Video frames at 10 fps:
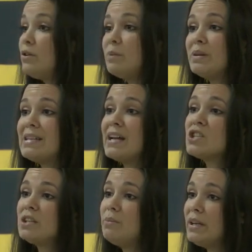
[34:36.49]
You could
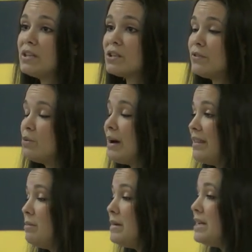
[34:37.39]
potentially be interviewed
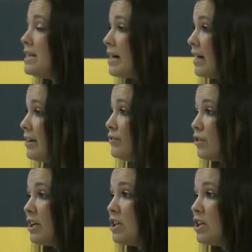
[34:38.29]
by the media. If you're